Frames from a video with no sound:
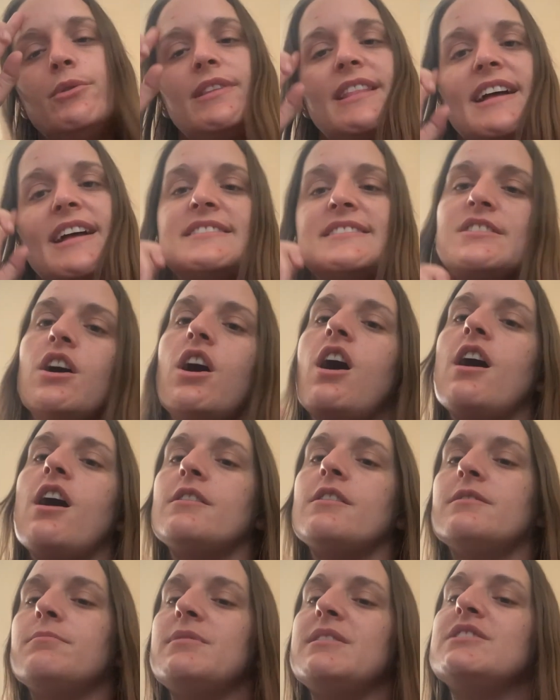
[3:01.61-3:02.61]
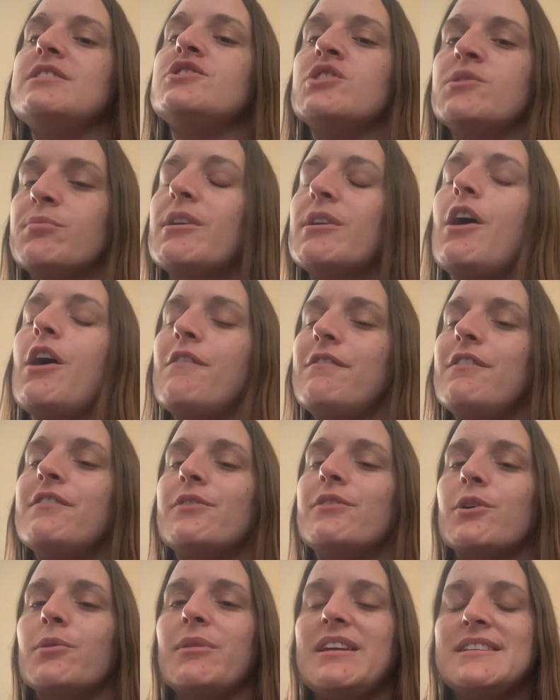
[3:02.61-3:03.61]
and that's not been super helpful
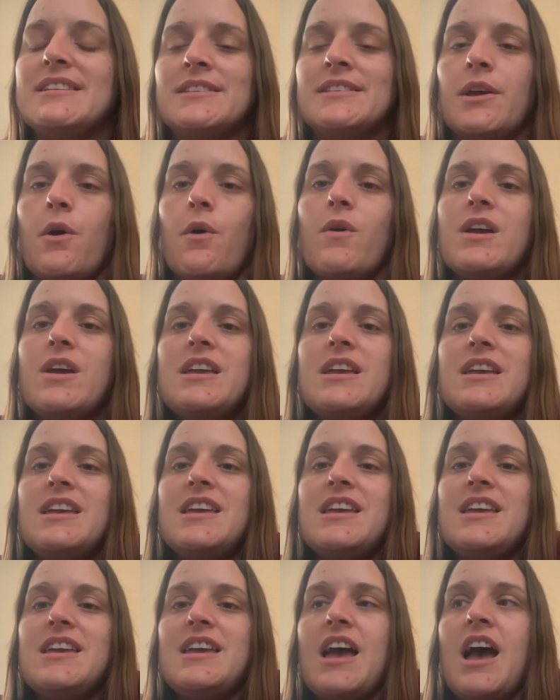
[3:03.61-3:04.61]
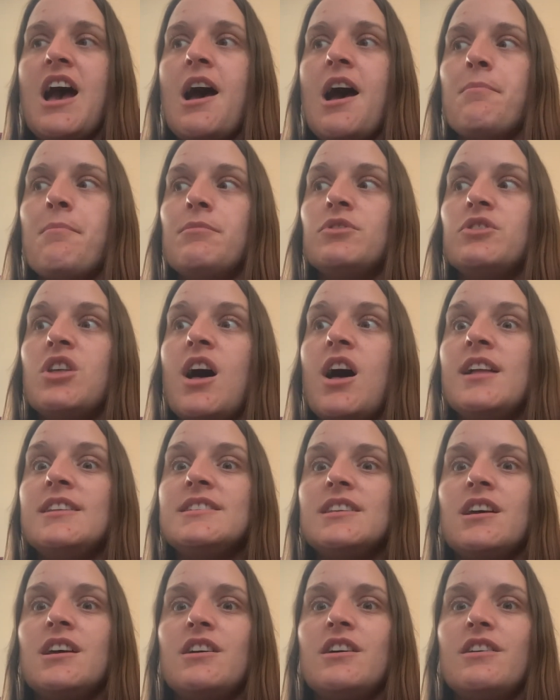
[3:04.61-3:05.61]
for me. So
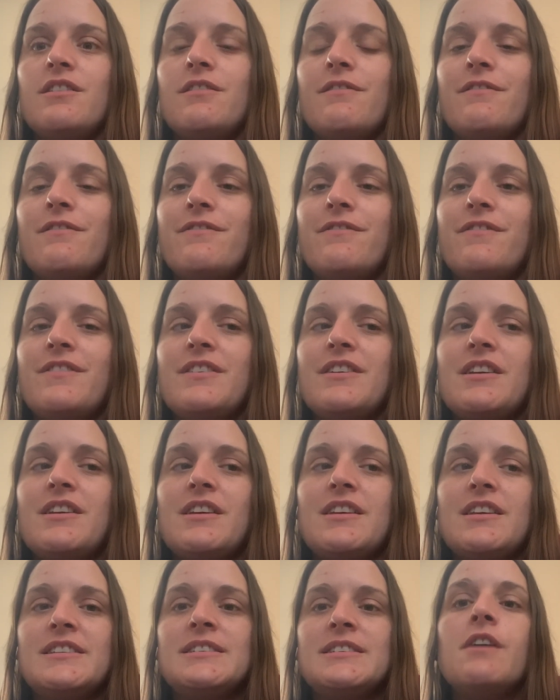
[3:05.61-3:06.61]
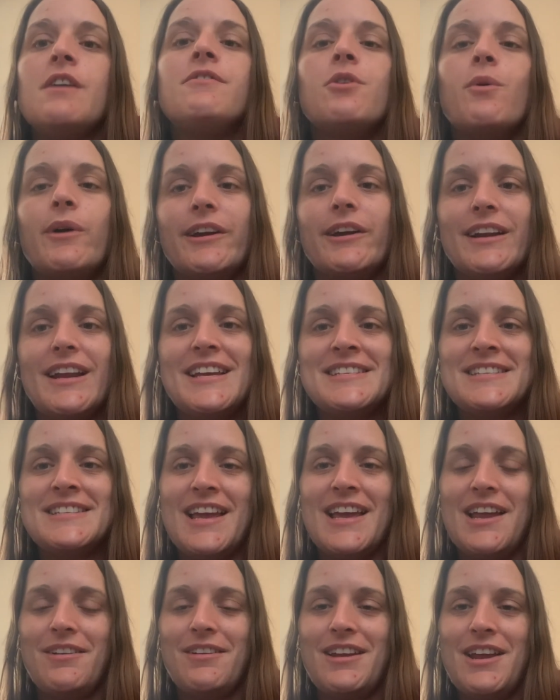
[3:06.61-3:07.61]
lots of self-awareness
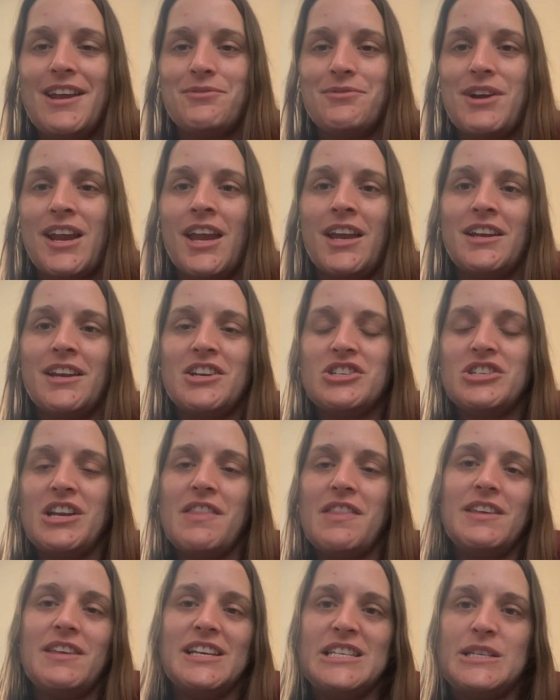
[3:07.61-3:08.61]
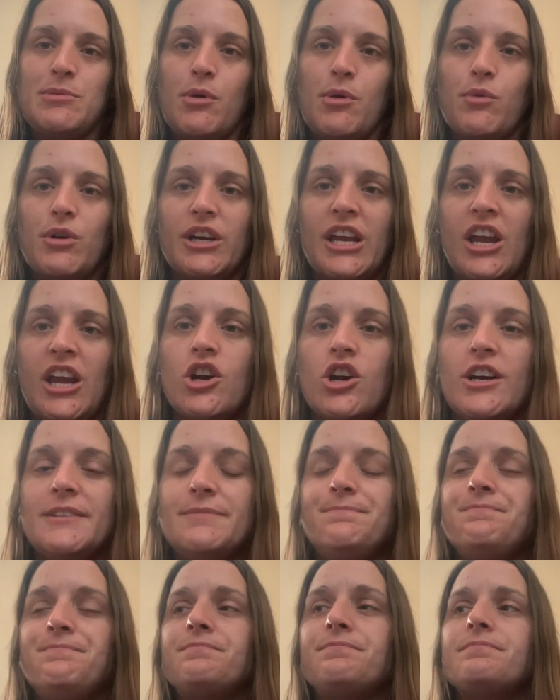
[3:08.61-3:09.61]
and recognition and things to be working
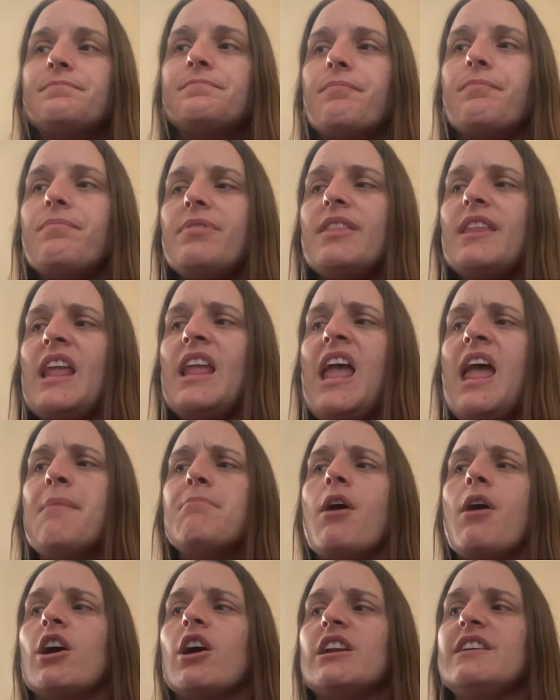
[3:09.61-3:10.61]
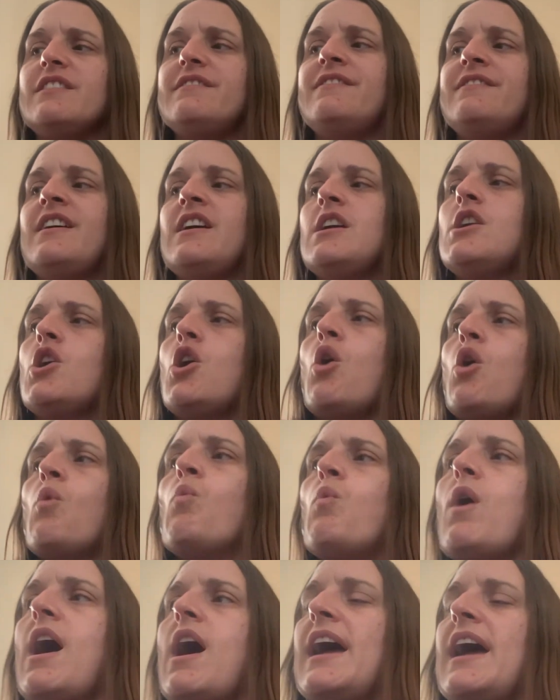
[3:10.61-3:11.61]
on. And part of
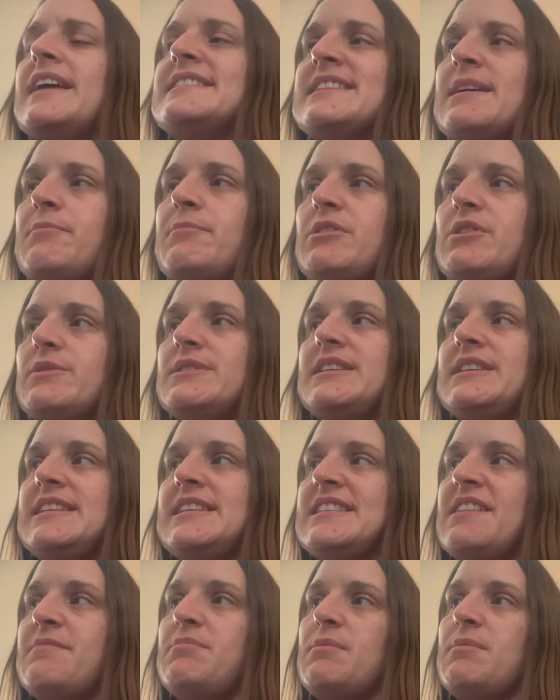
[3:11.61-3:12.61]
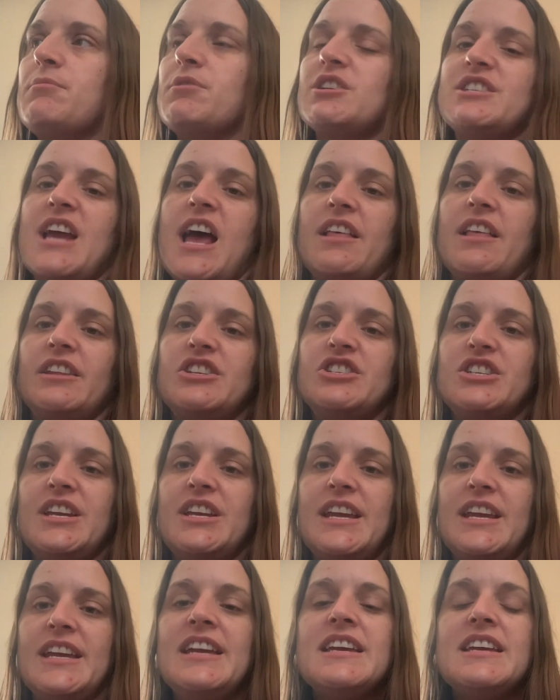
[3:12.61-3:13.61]
why some of those things have been more
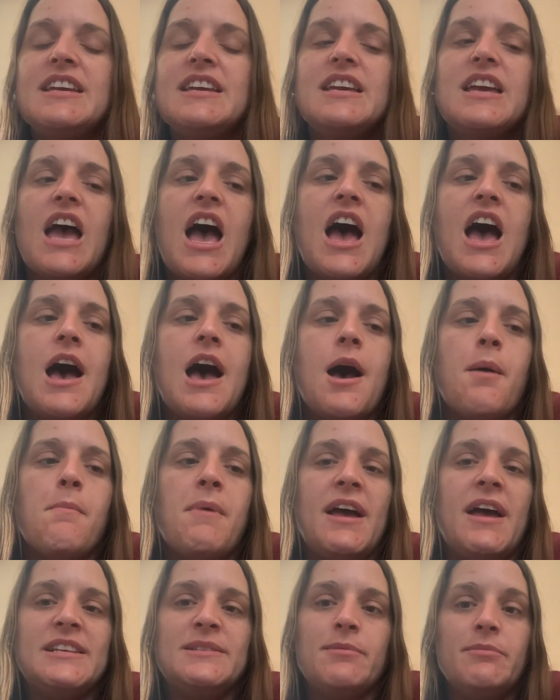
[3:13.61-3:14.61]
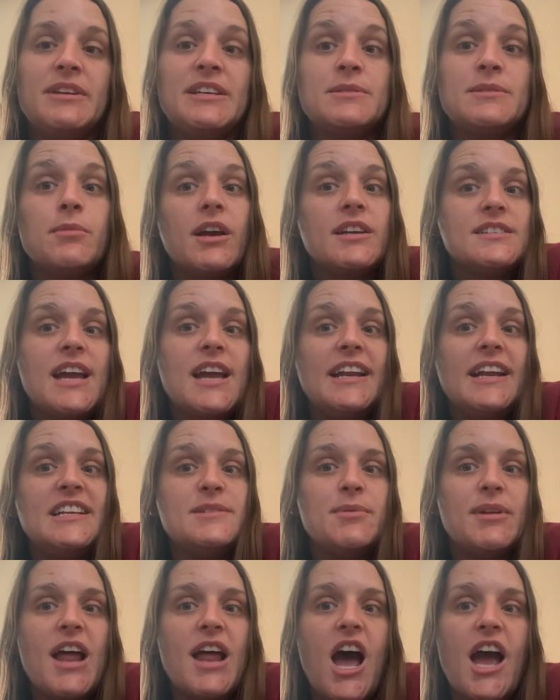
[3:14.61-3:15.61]
challenging has been because my
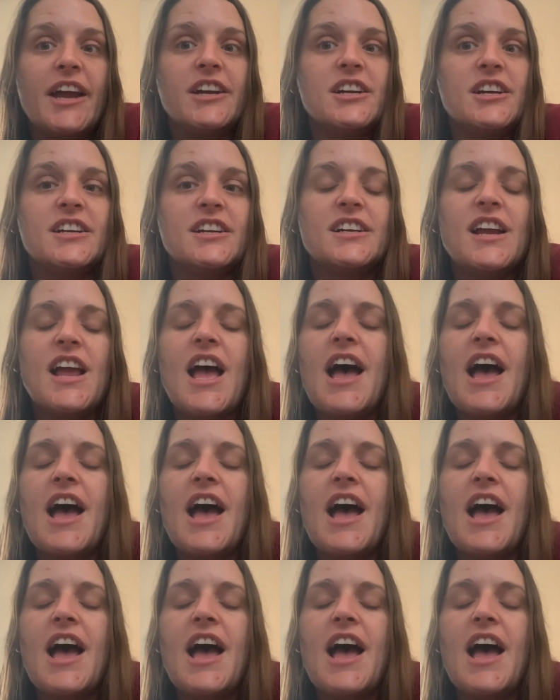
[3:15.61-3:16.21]
anxiety's been higher